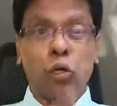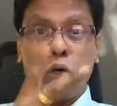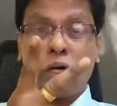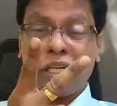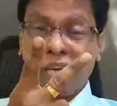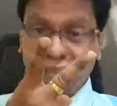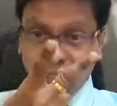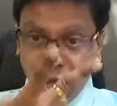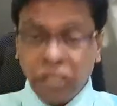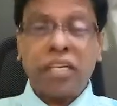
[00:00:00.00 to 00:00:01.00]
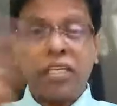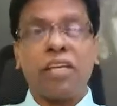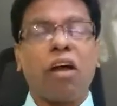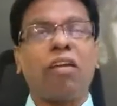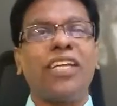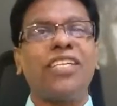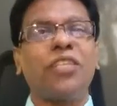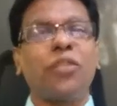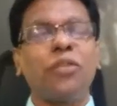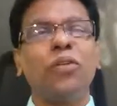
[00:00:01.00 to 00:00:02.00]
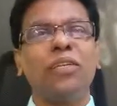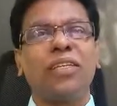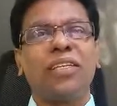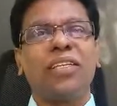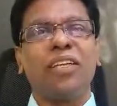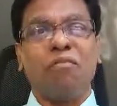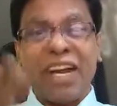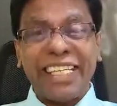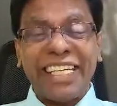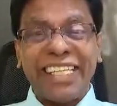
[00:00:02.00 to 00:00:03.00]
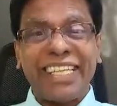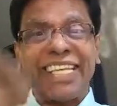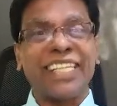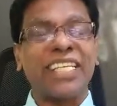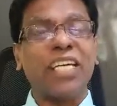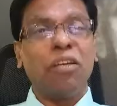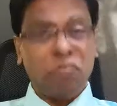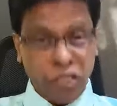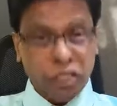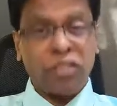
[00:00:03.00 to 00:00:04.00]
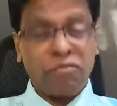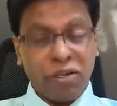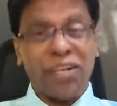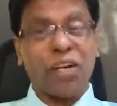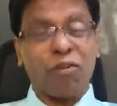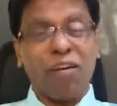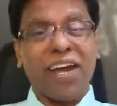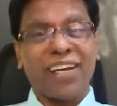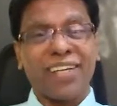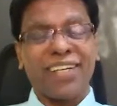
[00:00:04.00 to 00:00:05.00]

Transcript: You are converted the knowledge into the wisely things which the world require.